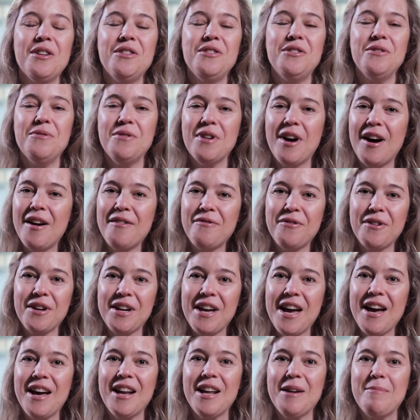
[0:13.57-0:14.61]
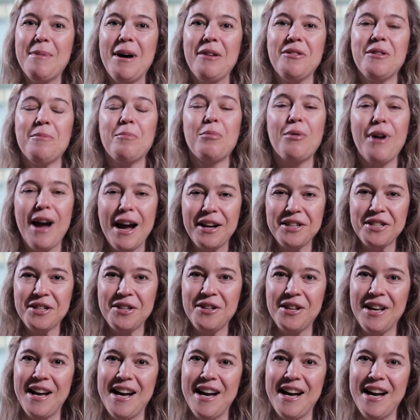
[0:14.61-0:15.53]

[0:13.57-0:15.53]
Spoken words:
do not forget about the practical